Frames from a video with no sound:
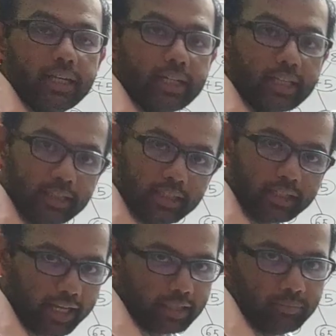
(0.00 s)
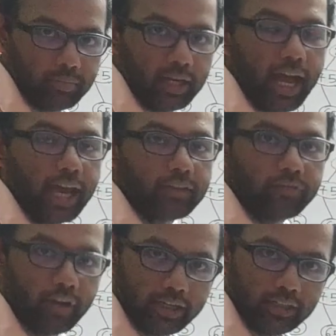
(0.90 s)
till the time I
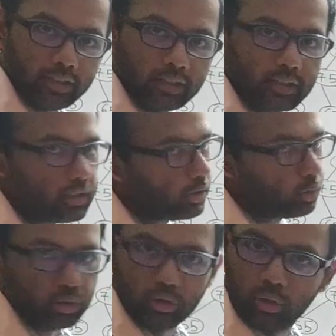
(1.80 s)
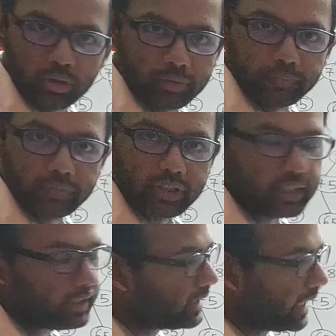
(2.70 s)
find the root node,
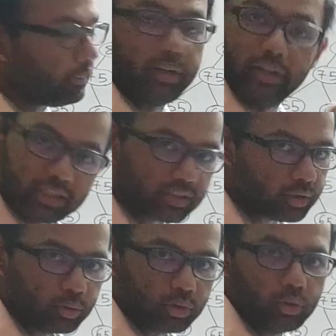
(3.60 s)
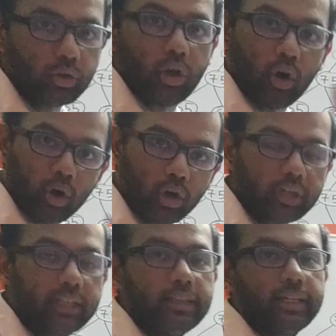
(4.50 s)
till the time I reach the root node, or
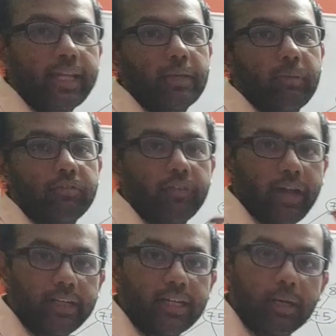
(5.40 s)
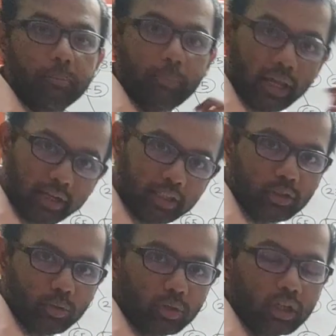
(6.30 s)
till the time I find a parent
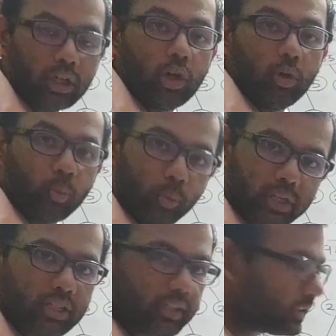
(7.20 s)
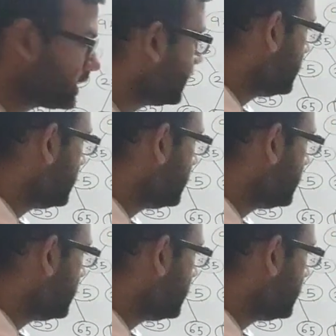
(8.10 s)
node which is